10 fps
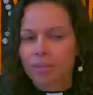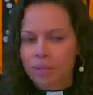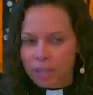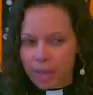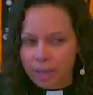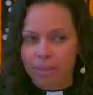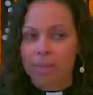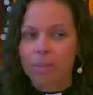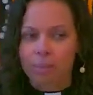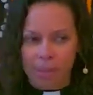I mean, these are
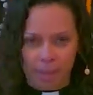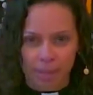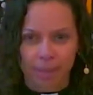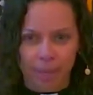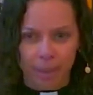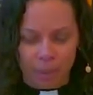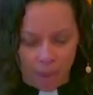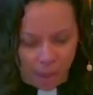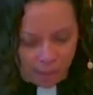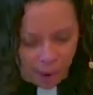just like the biggest
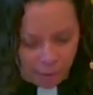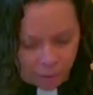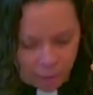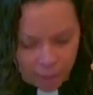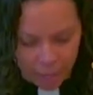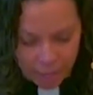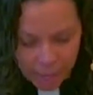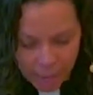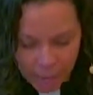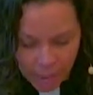animals I have ever
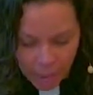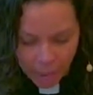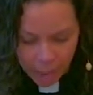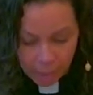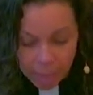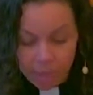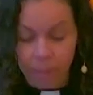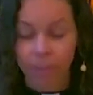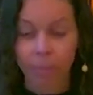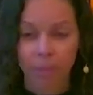seen.
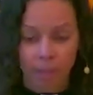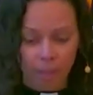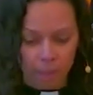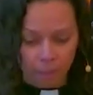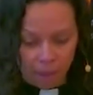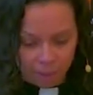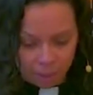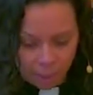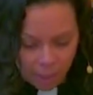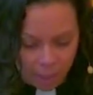Um, they were completely
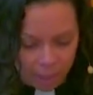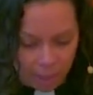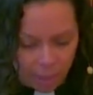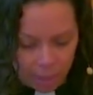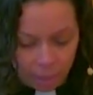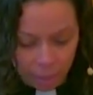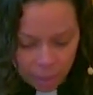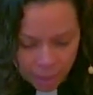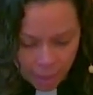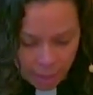unbothered by us.
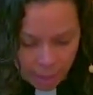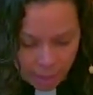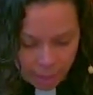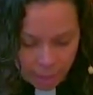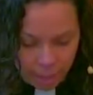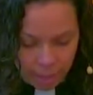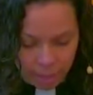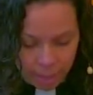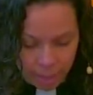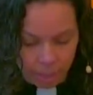They looked at us,
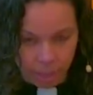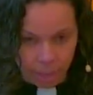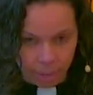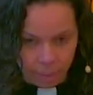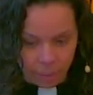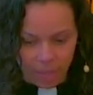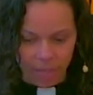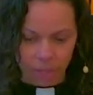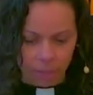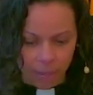
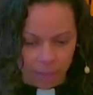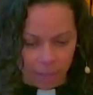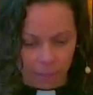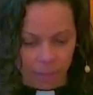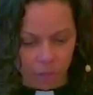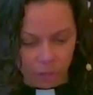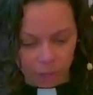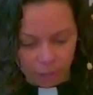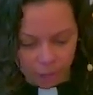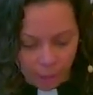and we were like, "You tiny
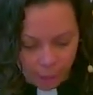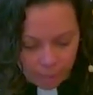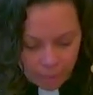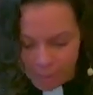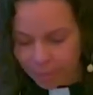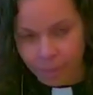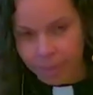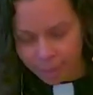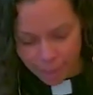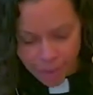creatures." Um,
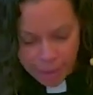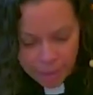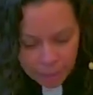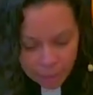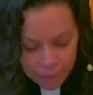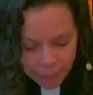that's not what they said.